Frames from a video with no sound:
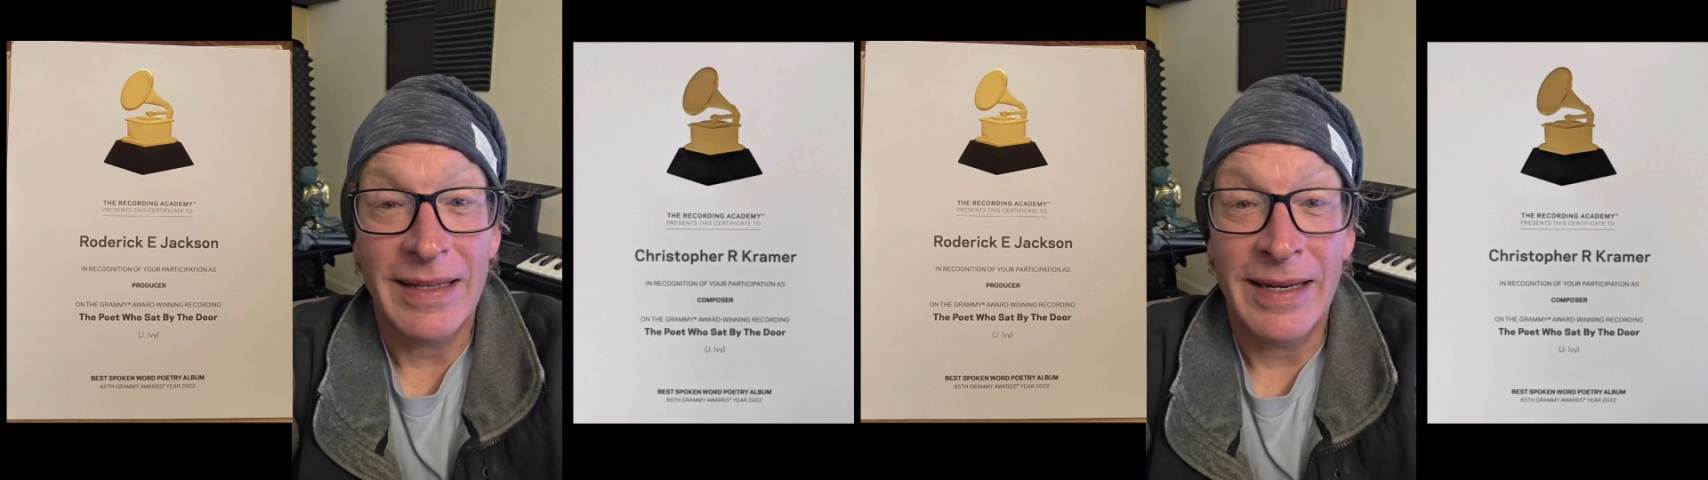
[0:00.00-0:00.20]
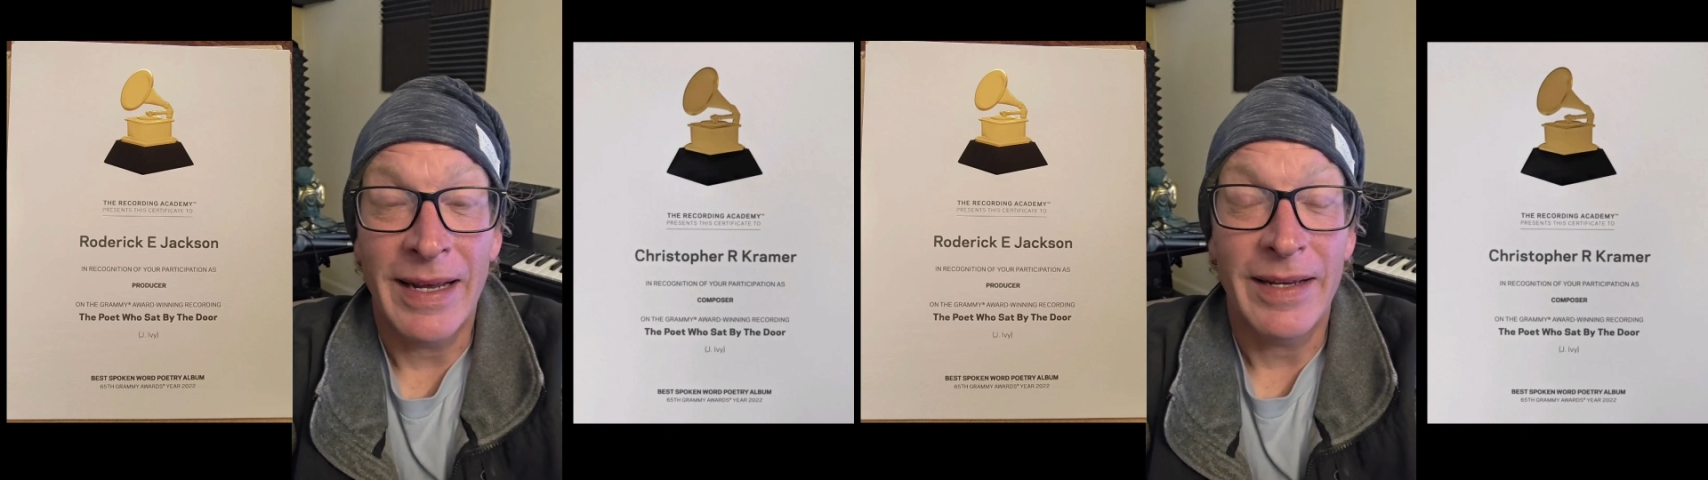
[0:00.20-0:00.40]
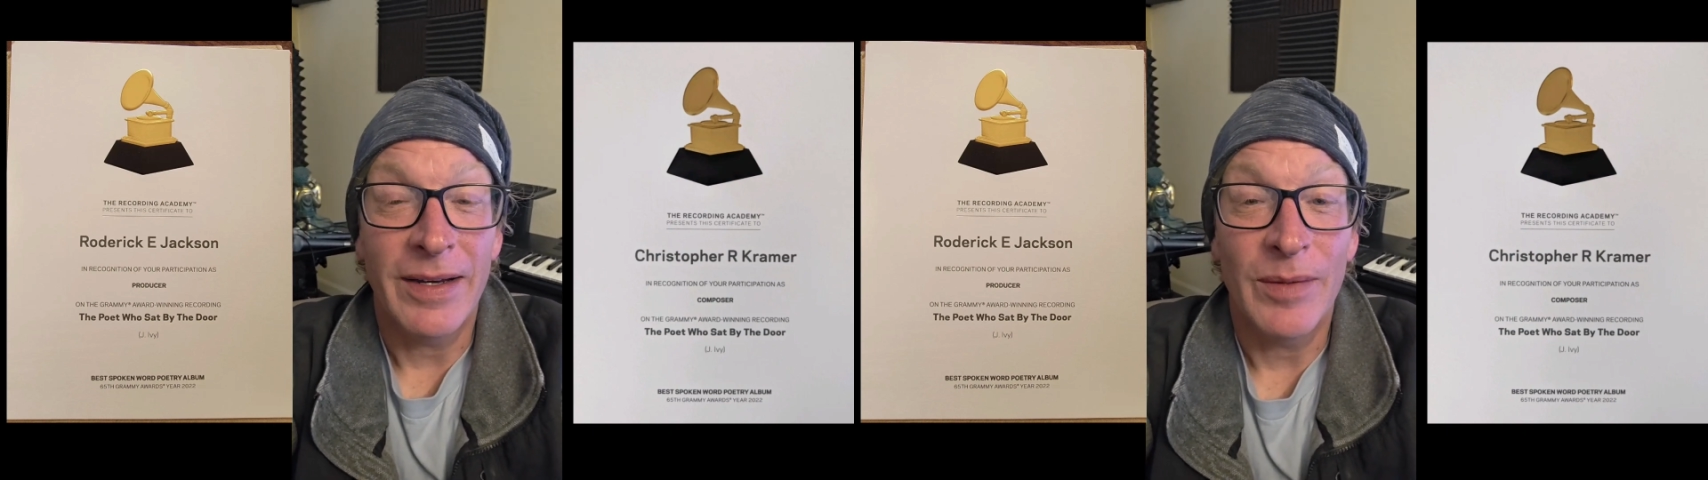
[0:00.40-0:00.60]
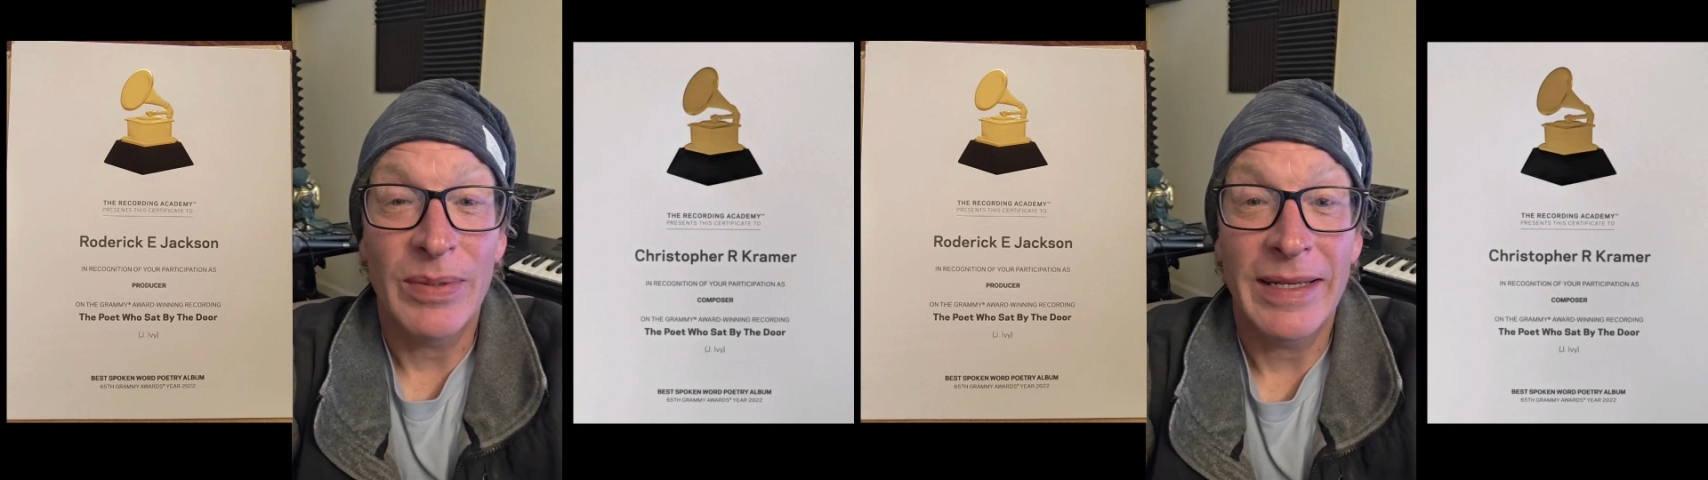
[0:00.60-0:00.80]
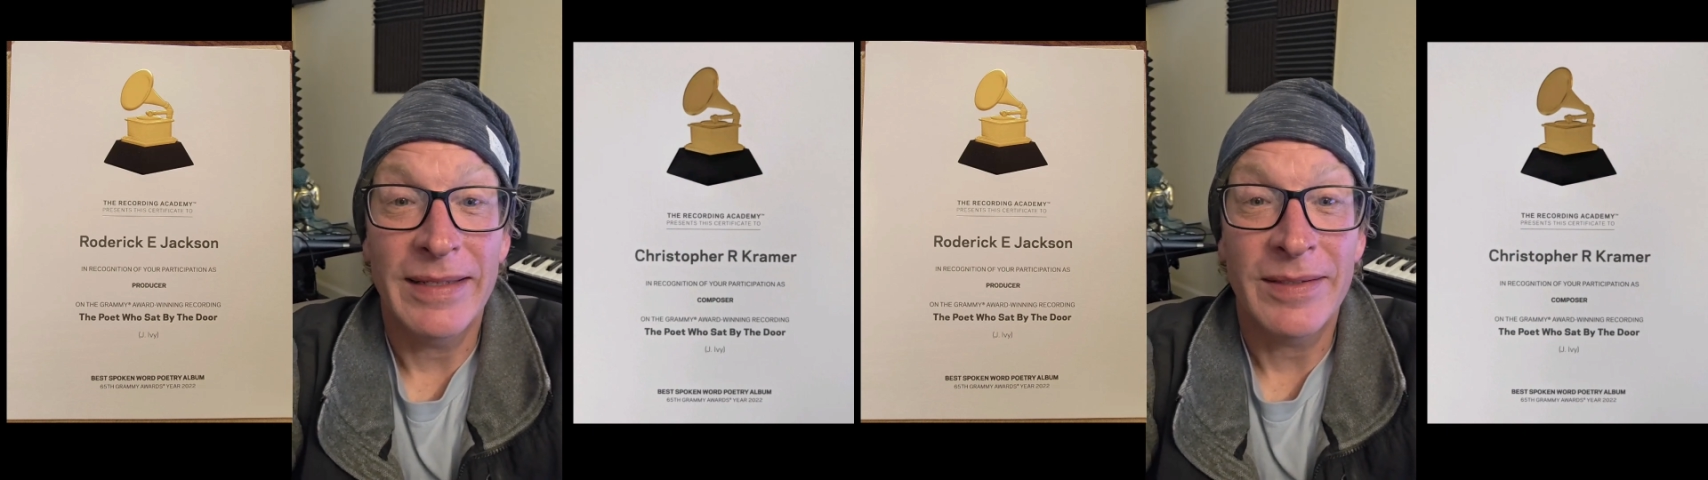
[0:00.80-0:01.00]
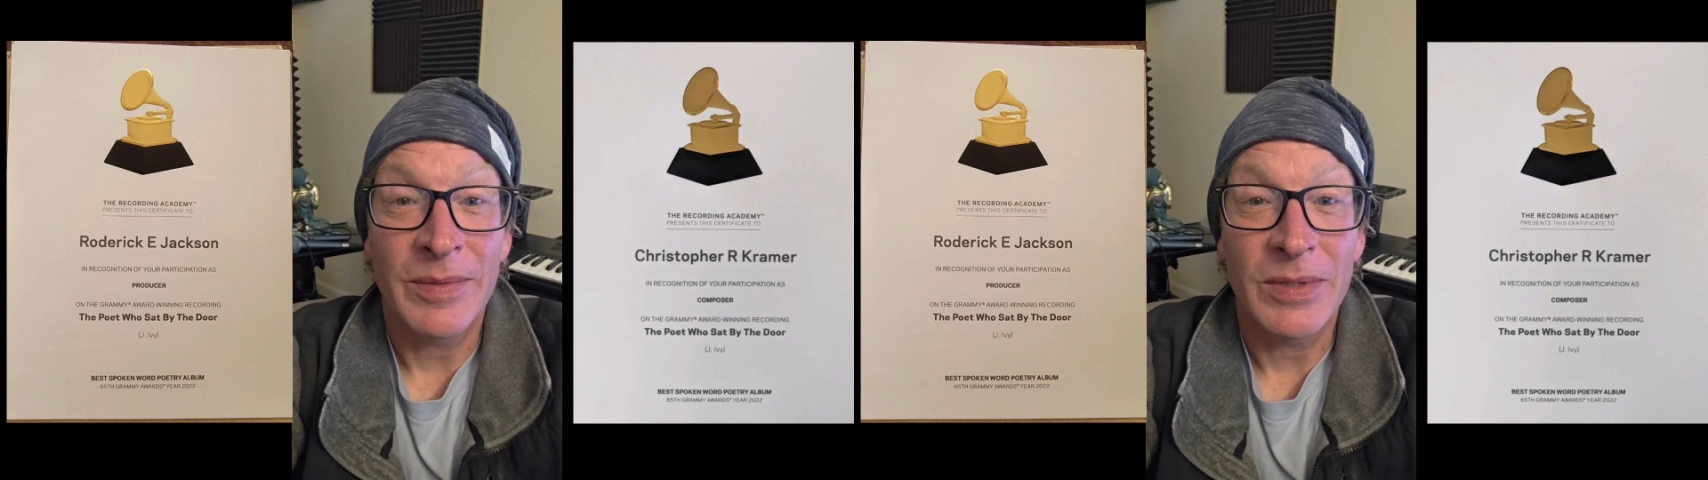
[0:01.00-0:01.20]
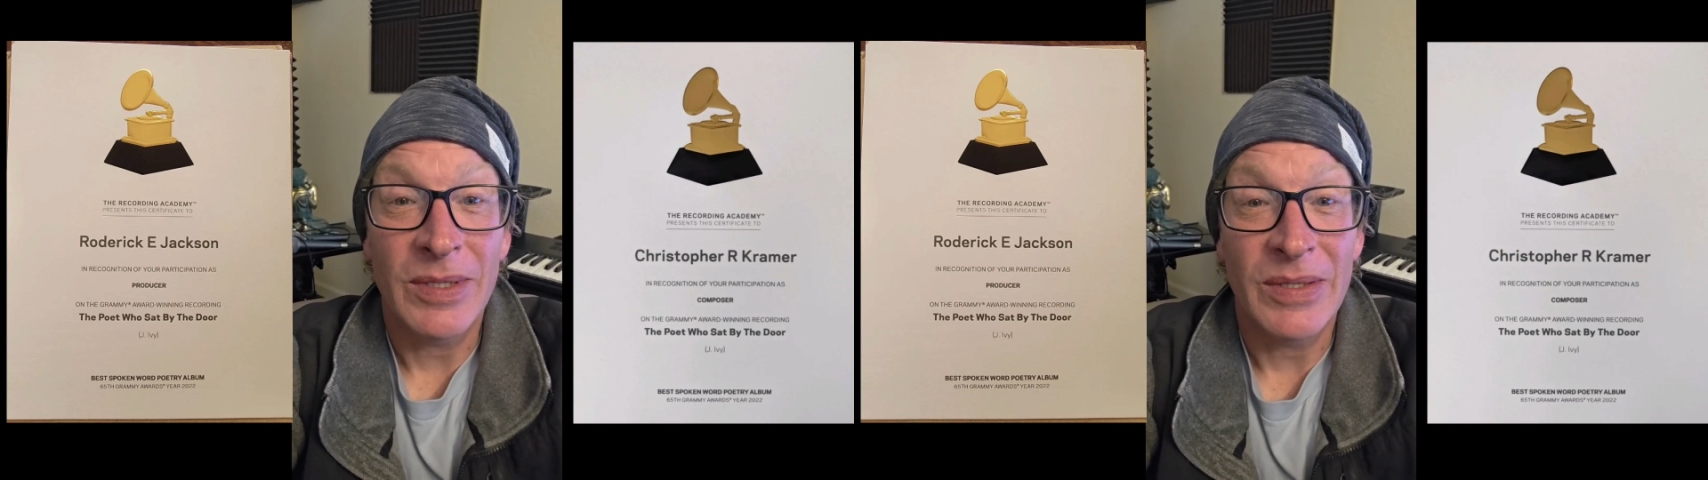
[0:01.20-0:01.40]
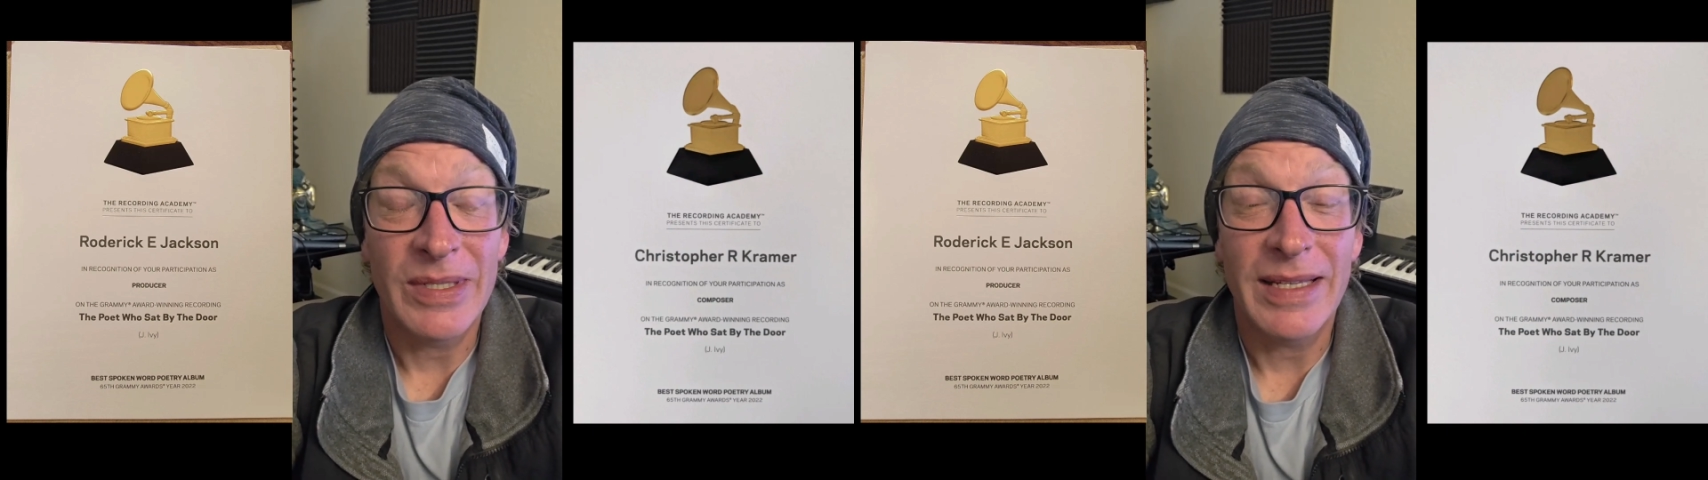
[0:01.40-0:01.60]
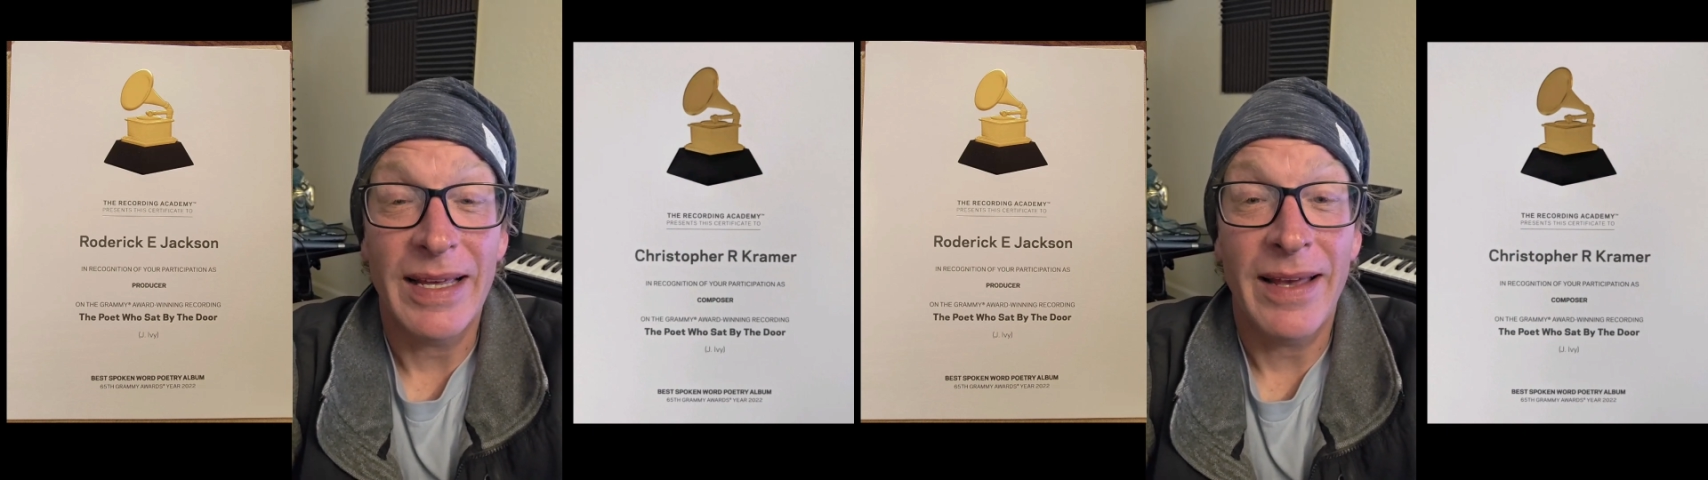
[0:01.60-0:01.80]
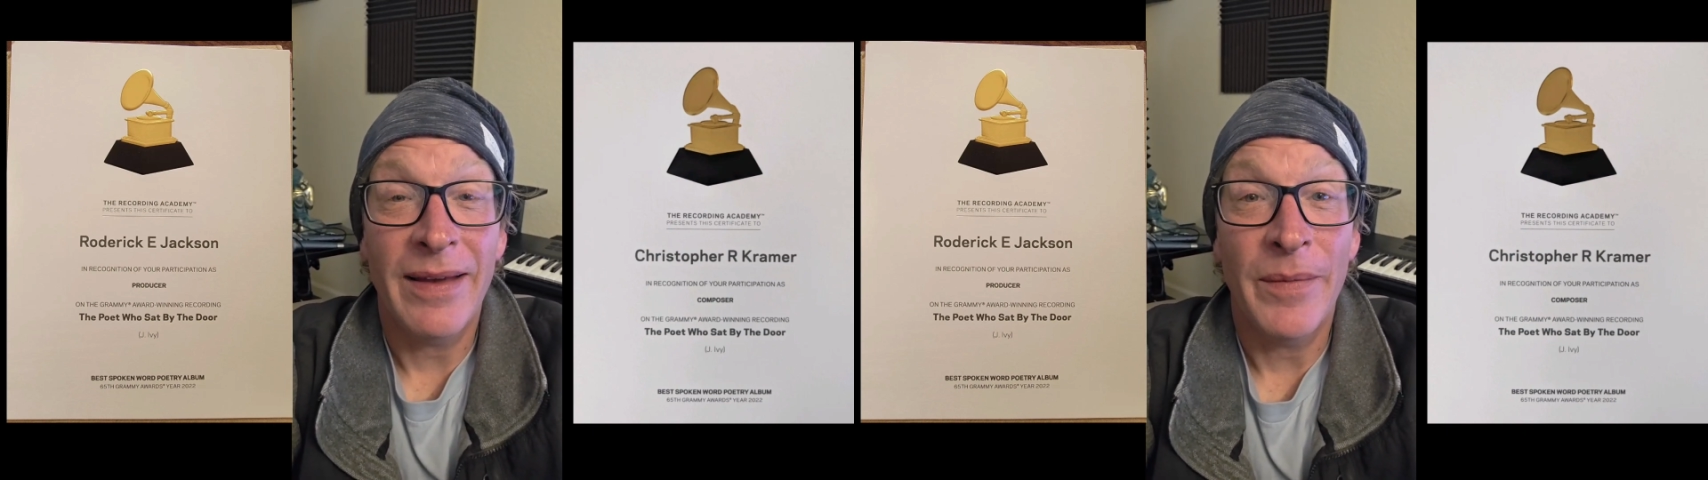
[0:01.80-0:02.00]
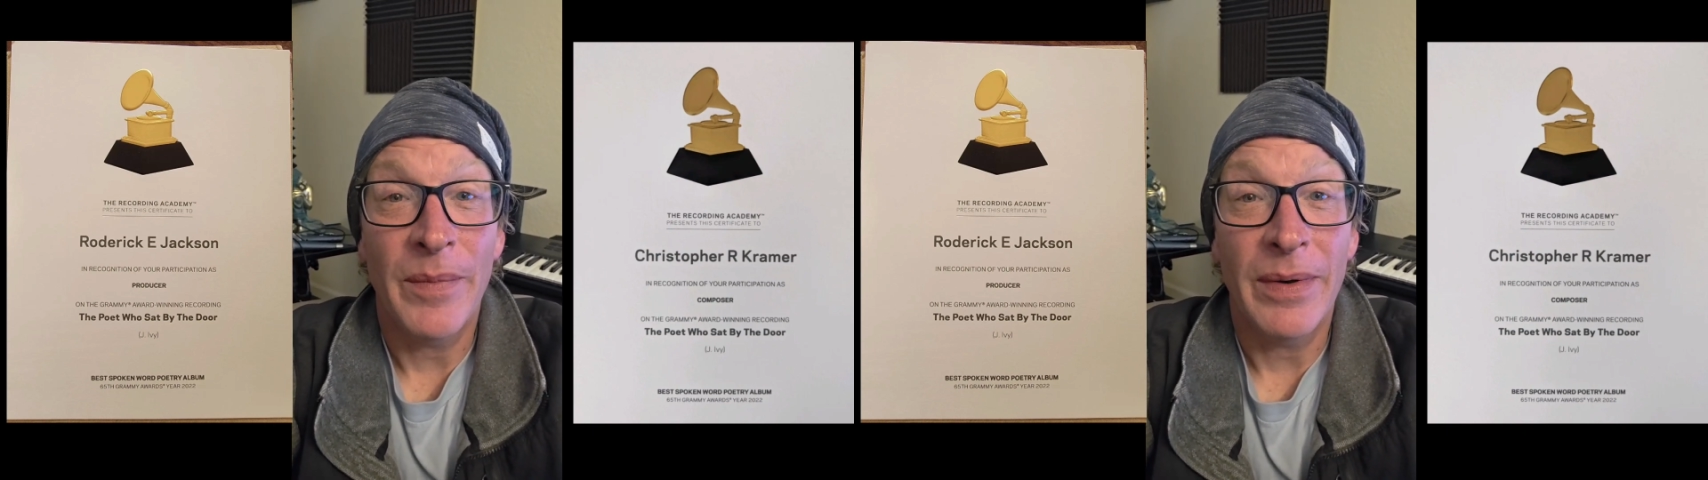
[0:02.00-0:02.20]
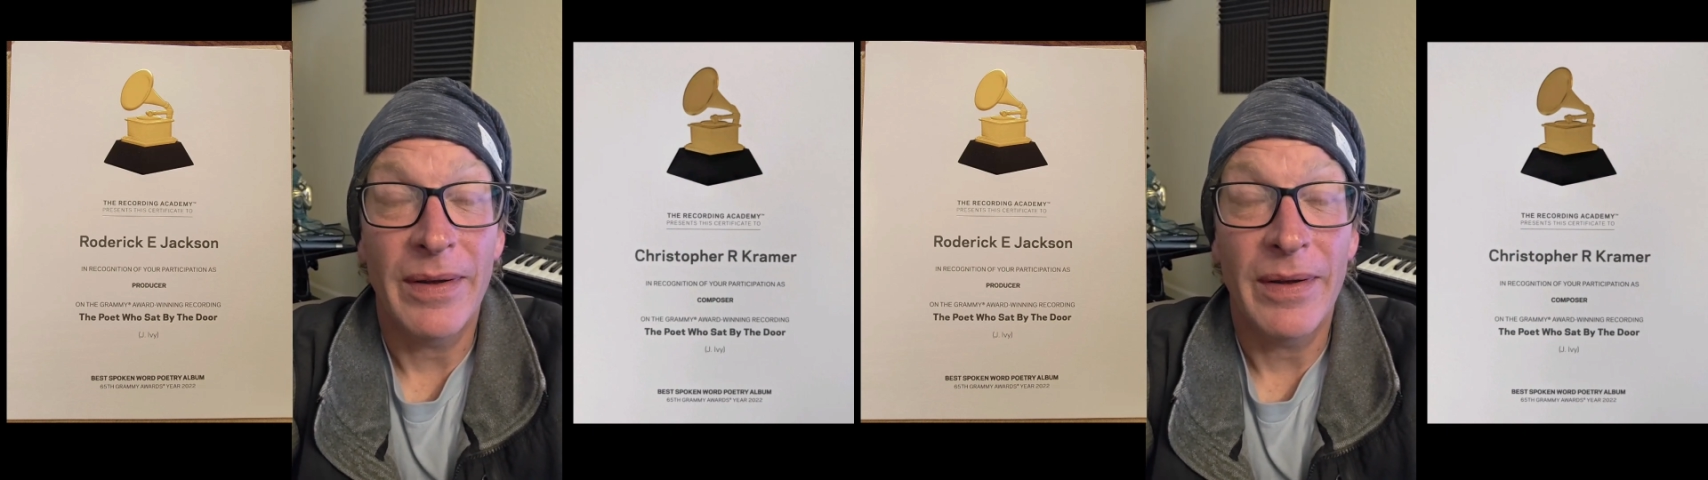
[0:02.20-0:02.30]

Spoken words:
Then I played some solos at the end,